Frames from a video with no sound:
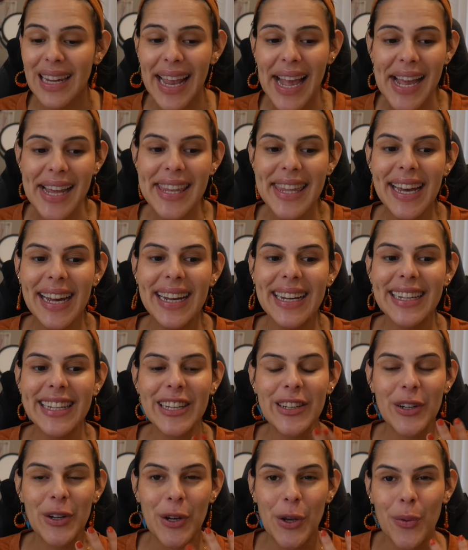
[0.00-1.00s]
And then,
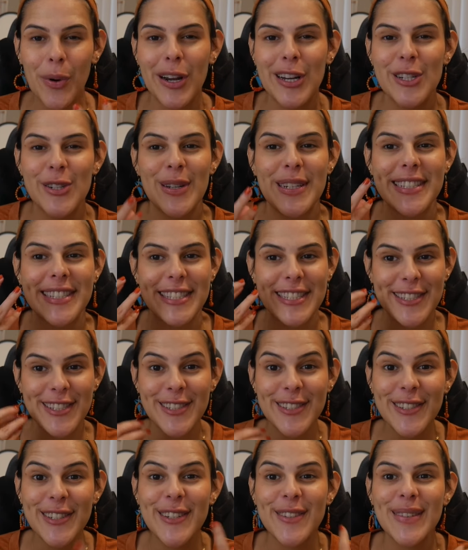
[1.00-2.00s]
you know, you want to
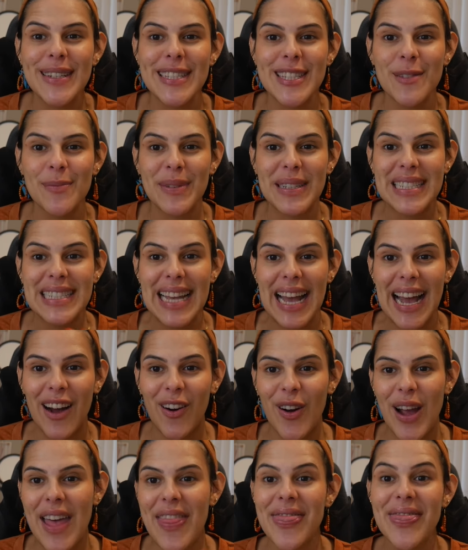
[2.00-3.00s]
transition your recipes
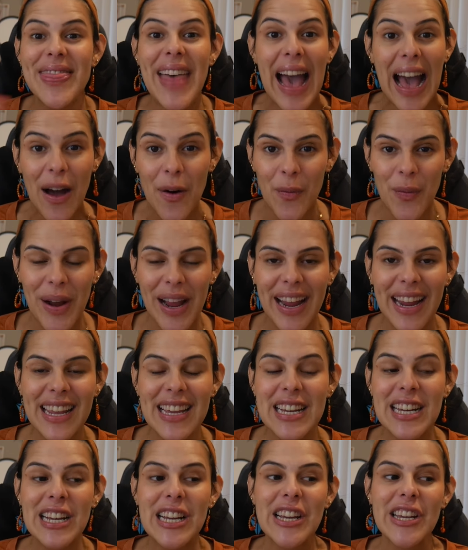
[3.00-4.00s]
out, and that way,
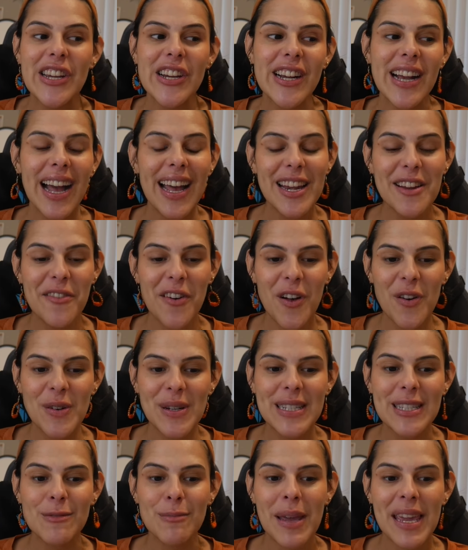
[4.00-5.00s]
you're kind of
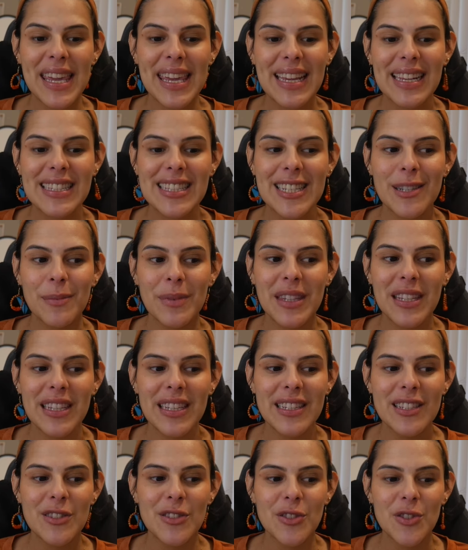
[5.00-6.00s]
always making
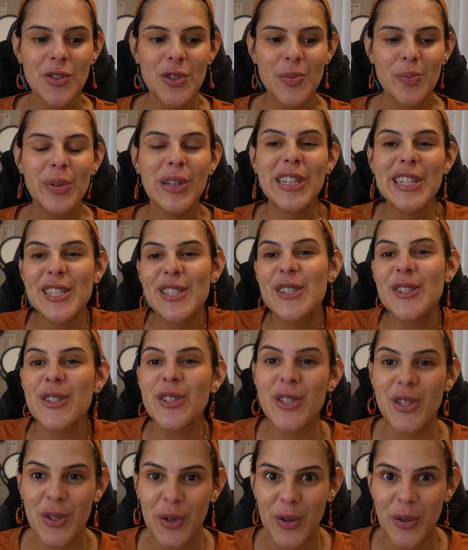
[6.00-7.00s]
something to please your
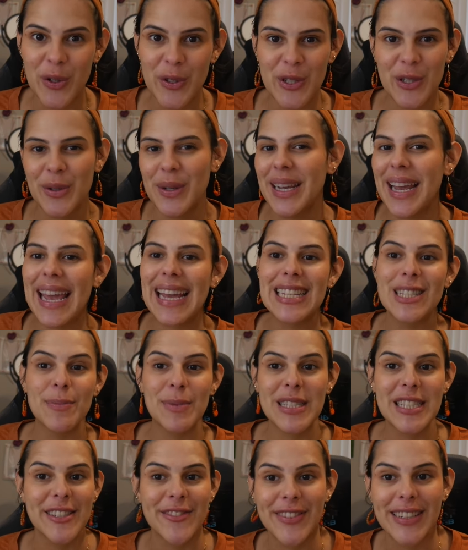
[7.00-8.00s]
soul during a
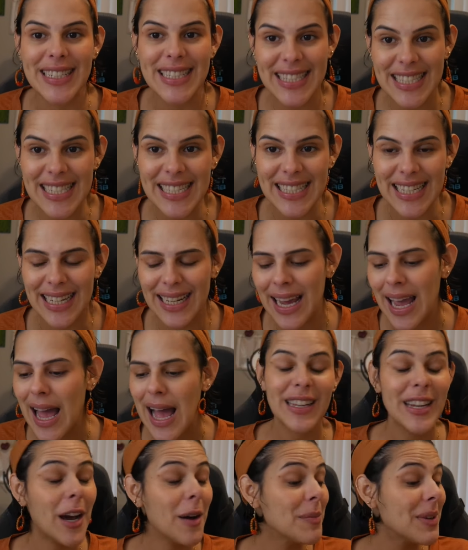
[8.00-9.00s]
specific season.
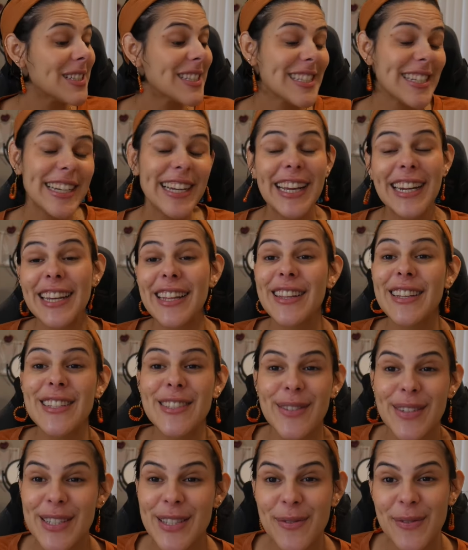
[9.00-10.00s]
Now, I'm not saying any of these
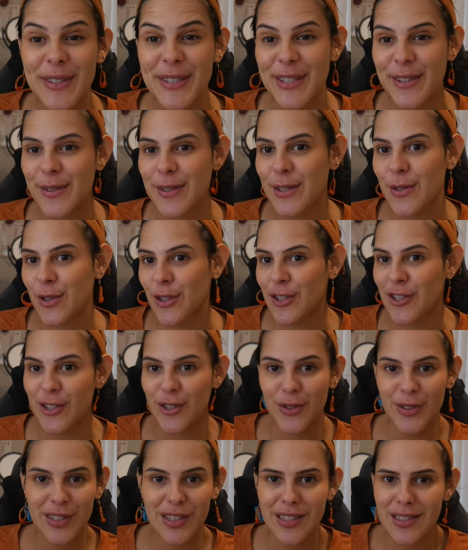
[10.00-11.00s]
recipes are restricted
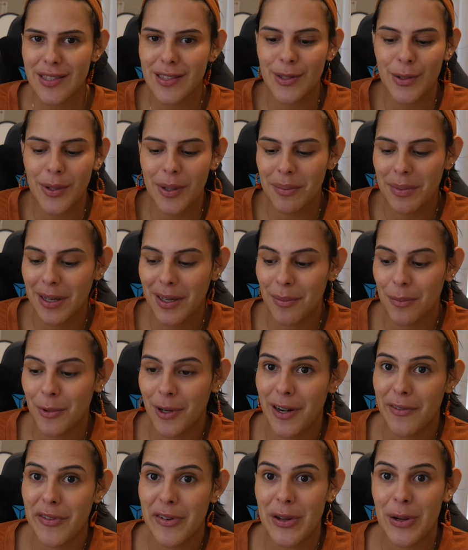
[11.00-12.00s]
to a season. You can make them
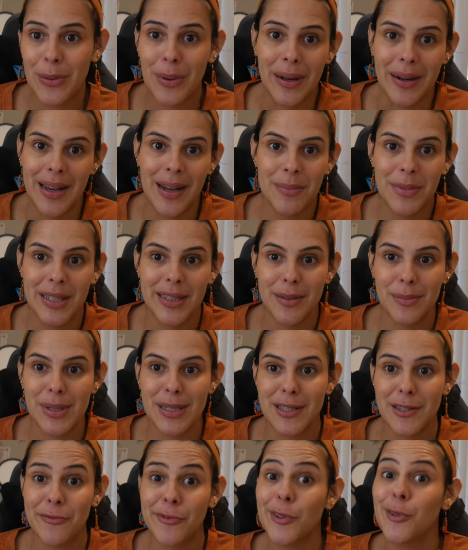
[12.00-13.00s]
whenever you want. I'm not the
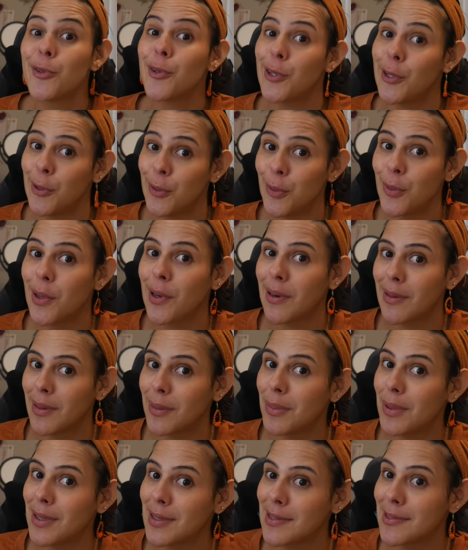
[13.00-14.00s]
boss of you. You are the
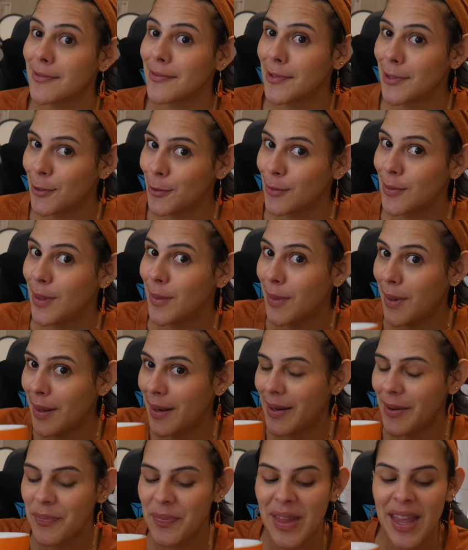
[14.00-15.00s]
boss of you,
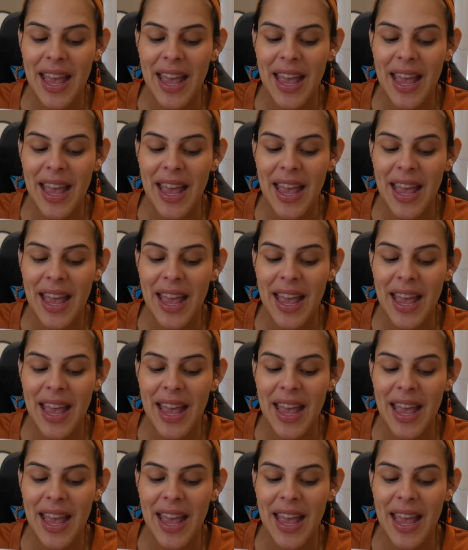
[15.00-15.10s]
okay?